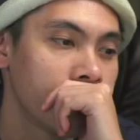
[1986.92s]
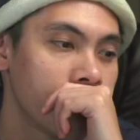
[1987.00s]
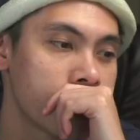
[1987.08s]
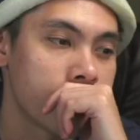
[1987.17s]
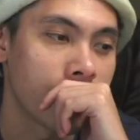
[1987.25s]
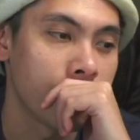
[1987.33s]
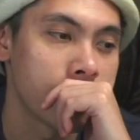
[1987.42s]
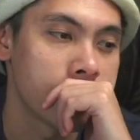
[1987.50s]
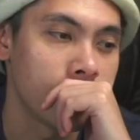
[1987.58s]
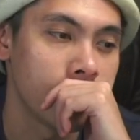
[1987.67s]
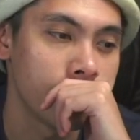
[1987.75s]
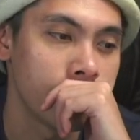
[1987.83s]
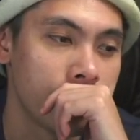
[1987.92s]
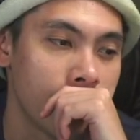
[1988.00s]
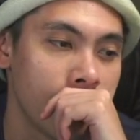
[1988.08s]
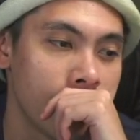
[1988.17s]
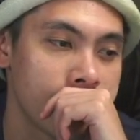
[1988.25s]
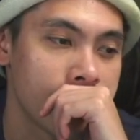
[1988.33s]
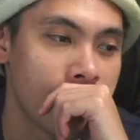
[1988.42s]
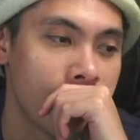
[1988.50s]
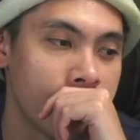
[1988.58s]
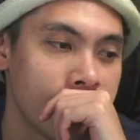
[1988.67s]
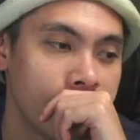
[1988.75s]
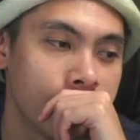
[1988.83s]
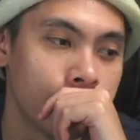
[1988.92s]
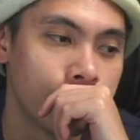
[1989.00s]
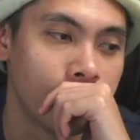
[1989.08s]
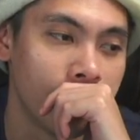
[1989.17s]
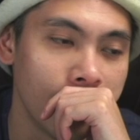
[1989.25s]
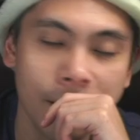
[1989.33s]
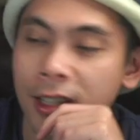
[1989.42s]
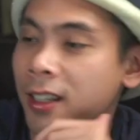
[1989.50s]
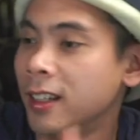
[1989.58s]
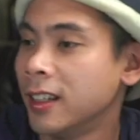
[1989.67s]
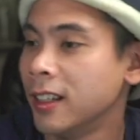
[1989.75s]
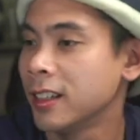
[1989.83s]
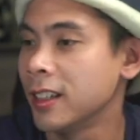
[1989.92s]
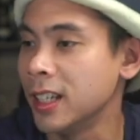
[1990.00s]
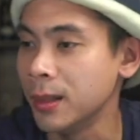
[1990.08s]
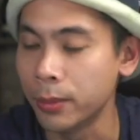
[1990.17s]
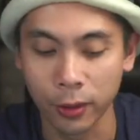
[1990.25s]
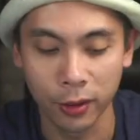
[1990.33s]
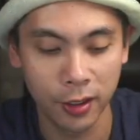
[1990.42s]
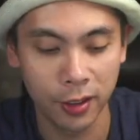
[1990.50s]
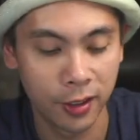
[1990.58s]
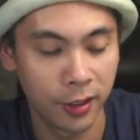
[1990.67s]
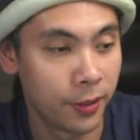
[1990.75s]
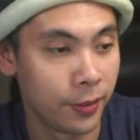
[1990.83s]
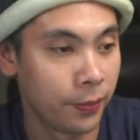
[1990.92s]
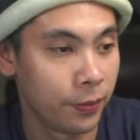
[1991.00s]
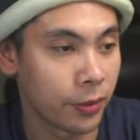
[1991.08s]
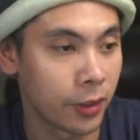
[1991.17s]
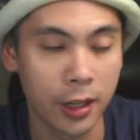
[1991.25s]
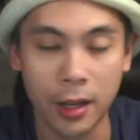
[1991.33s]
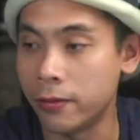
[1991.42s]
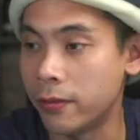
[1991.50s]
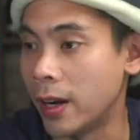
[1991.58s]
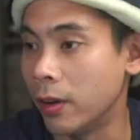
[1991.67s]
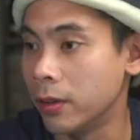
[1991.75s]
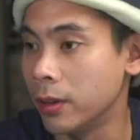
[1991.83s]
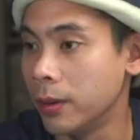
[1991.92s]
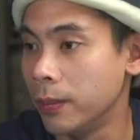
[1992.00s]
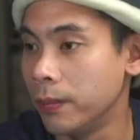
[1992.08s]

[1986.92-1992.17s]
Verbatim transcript: Let's talk about starting group buys and the one keyboard that I found.